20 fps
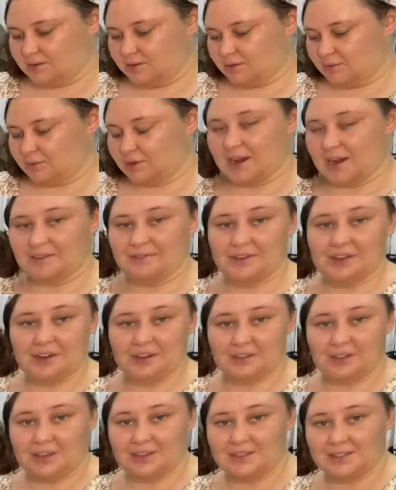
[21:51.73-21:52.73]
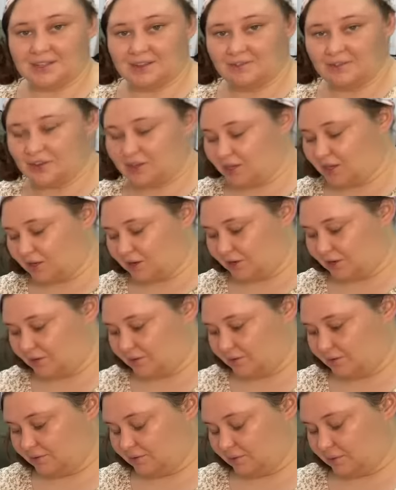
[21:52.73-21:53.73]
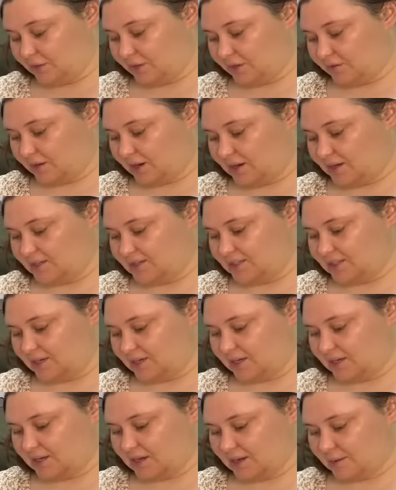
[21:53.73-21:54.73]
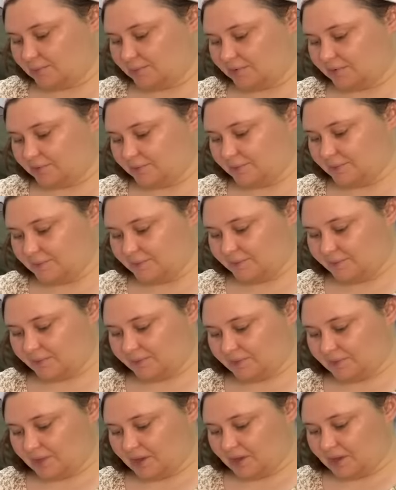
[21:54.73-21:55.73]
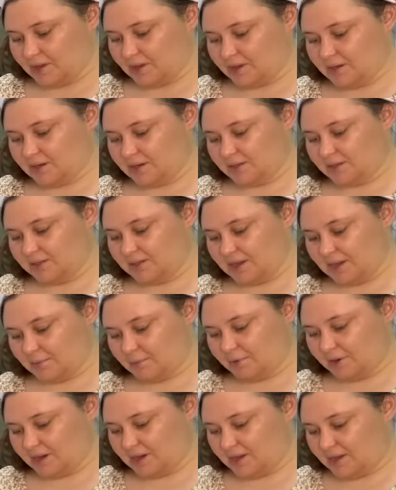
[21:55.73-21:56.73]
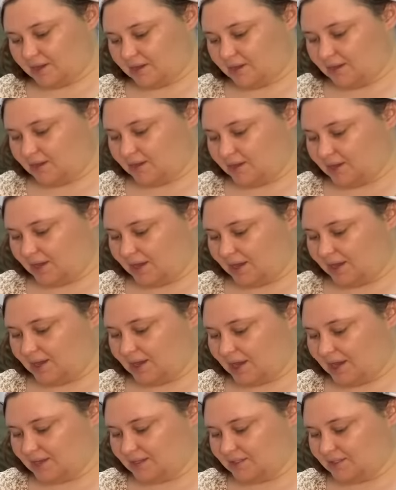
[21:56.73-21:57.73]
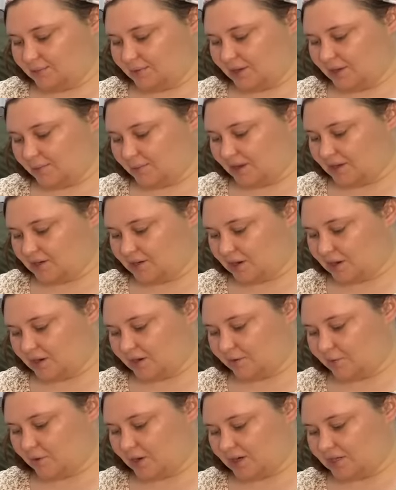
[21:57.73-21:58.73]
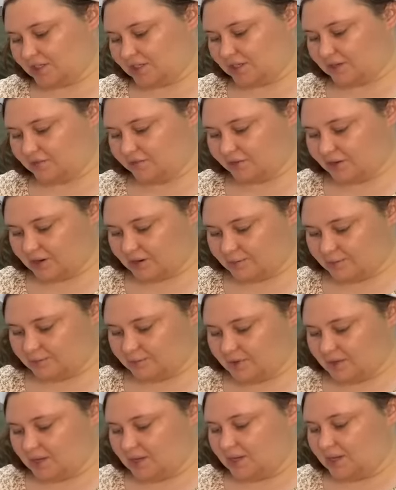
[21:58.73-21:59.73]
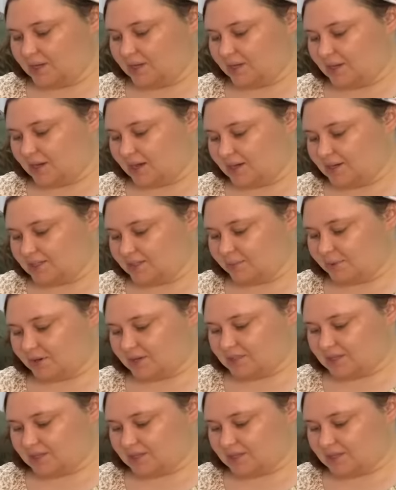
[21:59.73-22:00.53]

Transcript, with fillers: We're having our Thanksgiving here with the Rakistani couple. Deborah, hey guys, me and my daughter watching from Johannesburg,